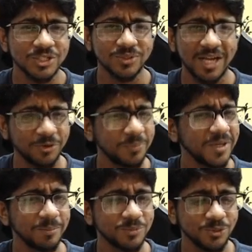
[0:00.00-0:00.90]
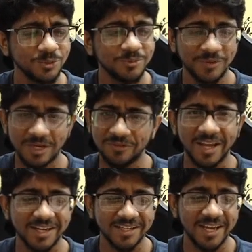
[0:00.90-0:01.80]
So that would be up soon whenever
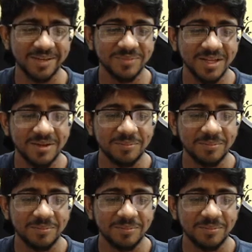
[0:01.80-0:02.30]
I get time.